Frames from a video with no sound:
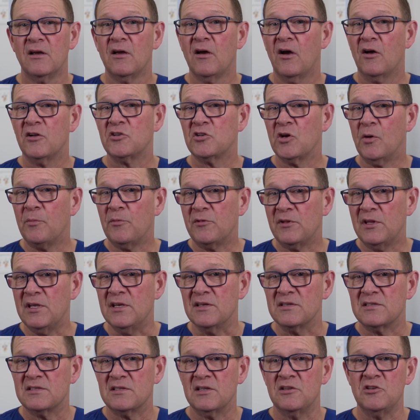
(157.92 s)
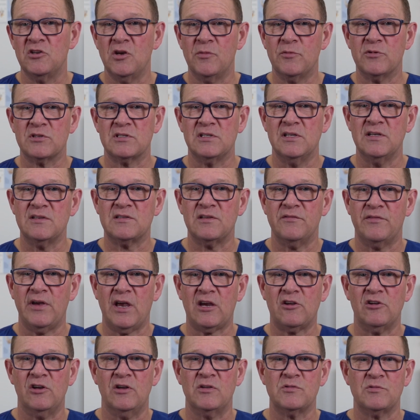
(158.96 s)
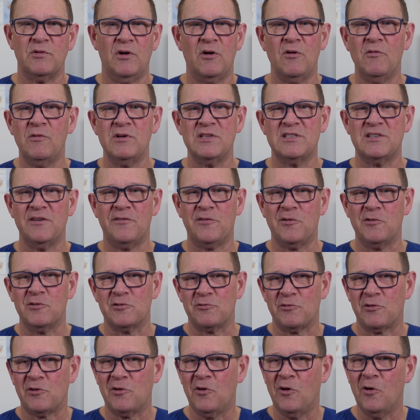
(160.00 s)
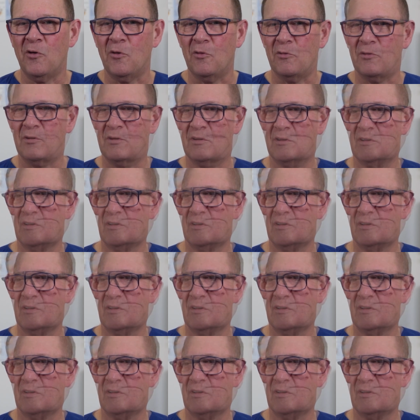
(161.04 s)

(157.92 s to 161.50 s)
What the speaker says: On top of this, the numerous lists of acronyms were always difficult to recall.